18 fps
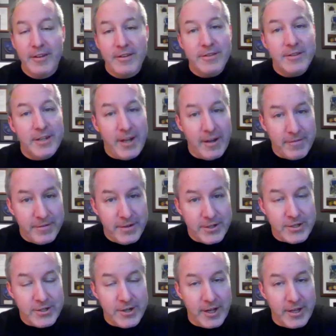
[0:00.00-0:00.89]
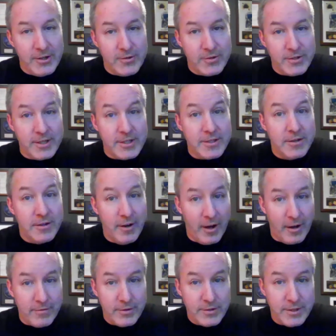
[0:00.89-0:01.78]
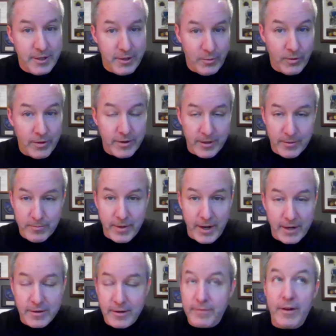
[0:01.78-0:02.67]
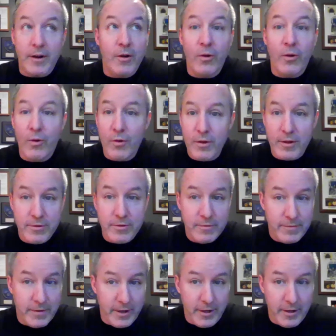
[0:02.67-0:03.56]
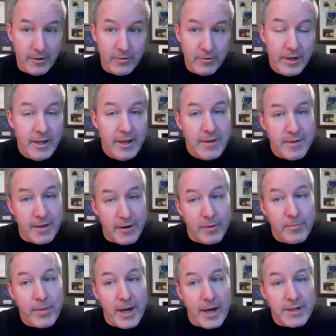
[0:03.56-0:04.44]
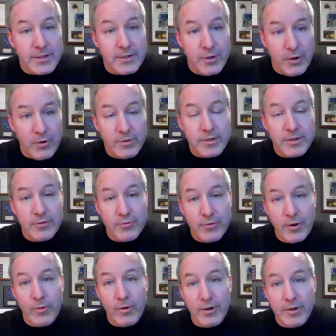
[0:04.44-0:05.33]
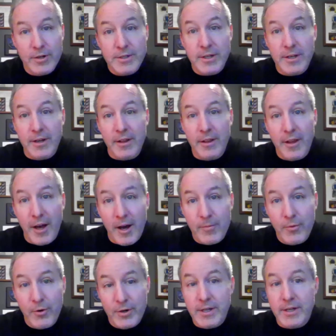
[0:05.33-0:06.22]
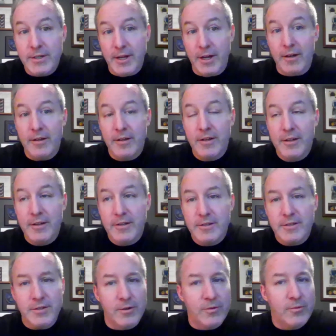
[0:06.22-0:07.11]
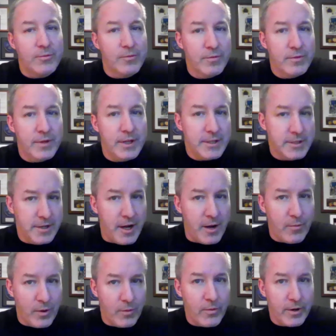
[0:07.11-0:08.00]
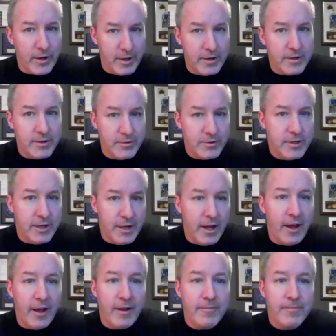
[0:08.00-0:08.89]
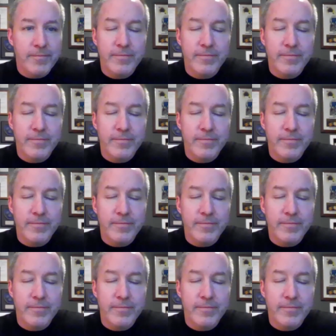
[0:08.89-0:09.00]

The definition I use is novelty with impact. I've got a whole other video that unpacks those three words in a lot more detail. So that's not what we're going to do today.